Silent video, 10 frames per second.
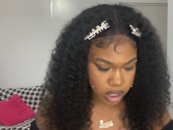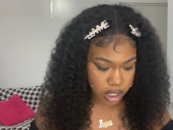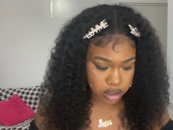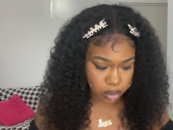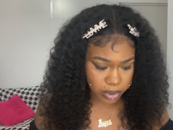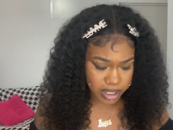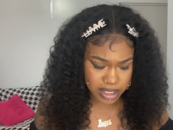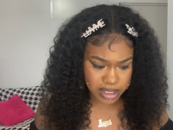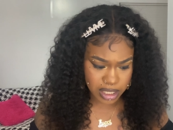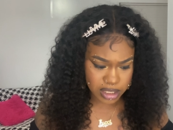The one that
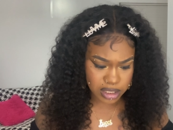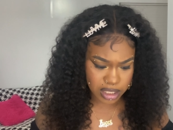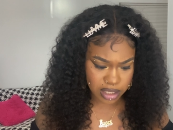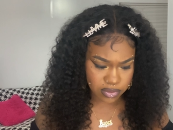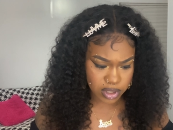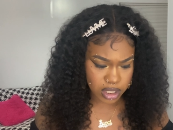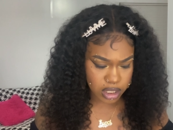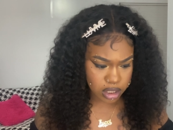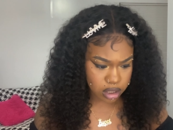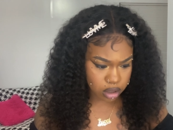says
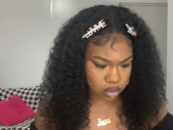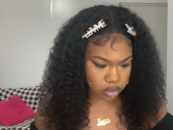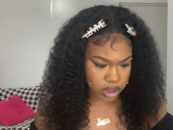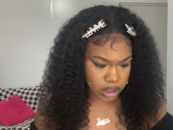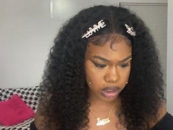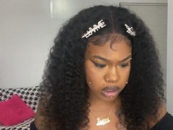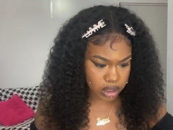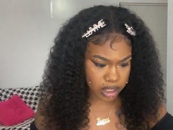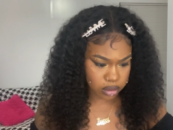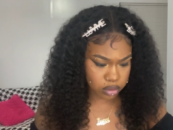EVE though on the end,
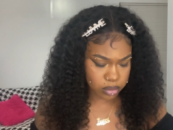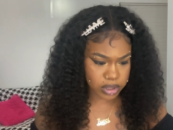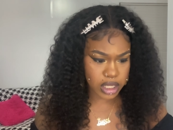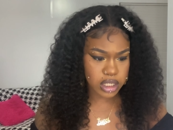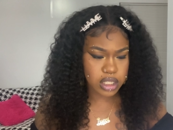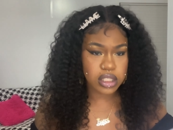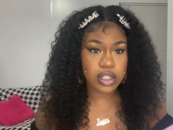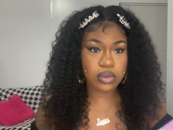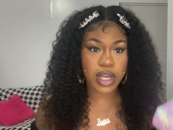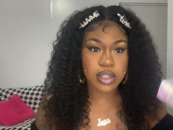I don't know what that is. This
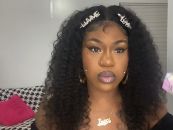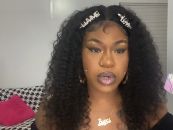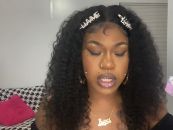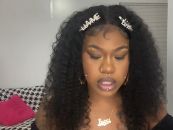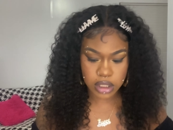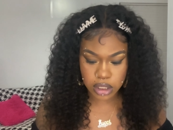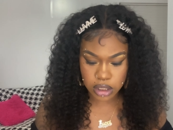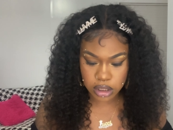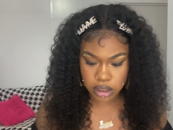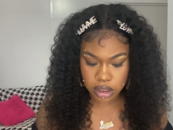one has red at the
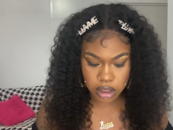end.